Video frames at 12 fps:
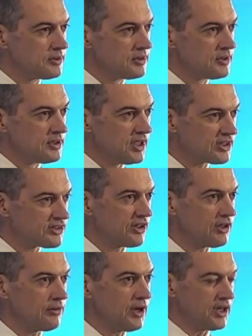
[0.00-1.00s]

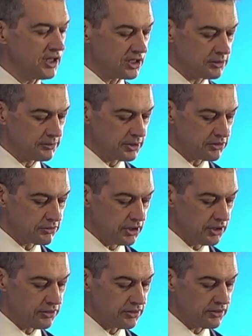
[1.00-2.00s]
accelerate economic
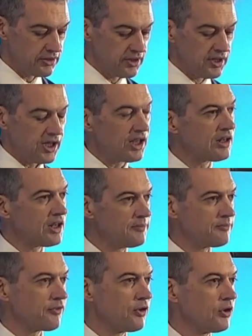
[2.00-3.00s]
growth, and
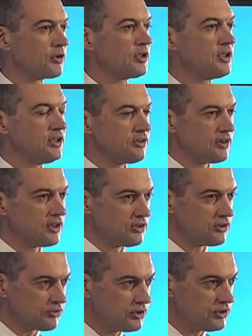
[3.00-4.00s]
leapfrog into the
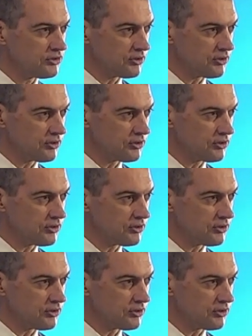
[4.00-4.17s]
industries of the